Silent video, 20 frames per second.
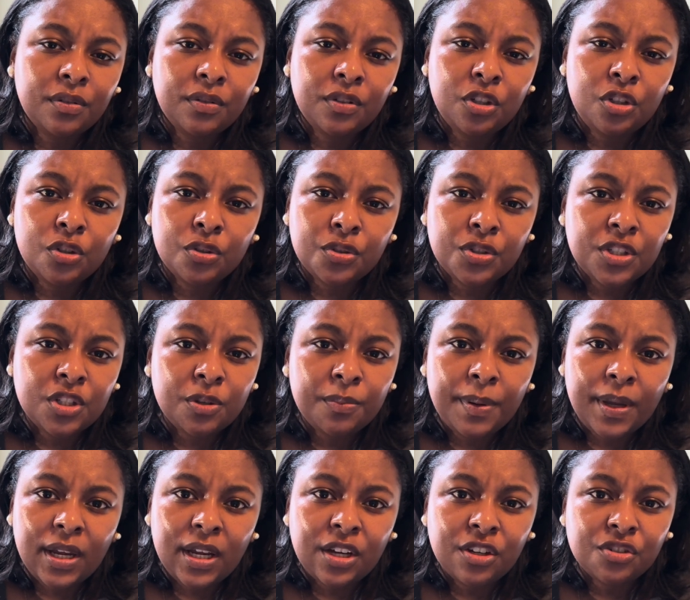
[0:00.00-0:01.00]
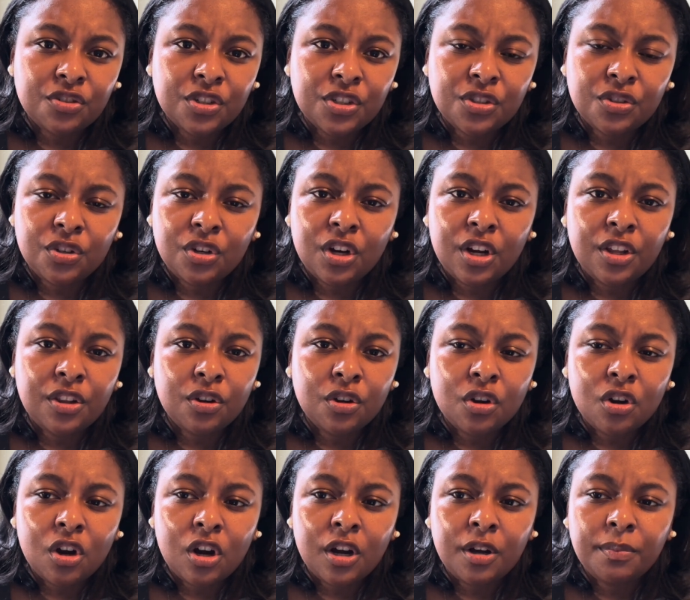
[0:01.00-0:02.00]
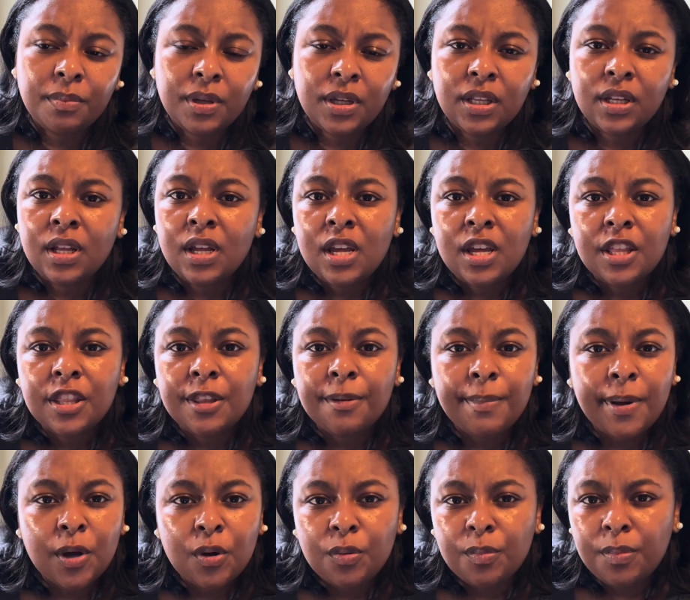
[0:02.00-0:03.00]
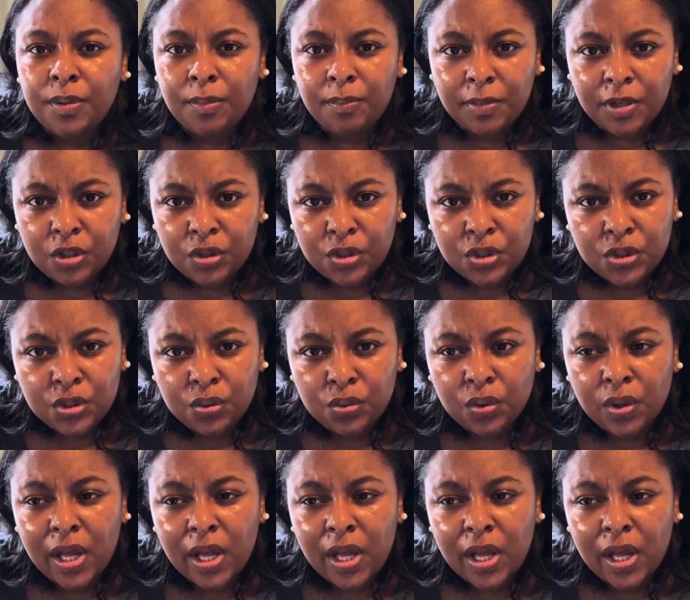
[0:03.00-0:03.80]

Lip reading: You'll still pay interest on your other card, but the amount will be minuscule.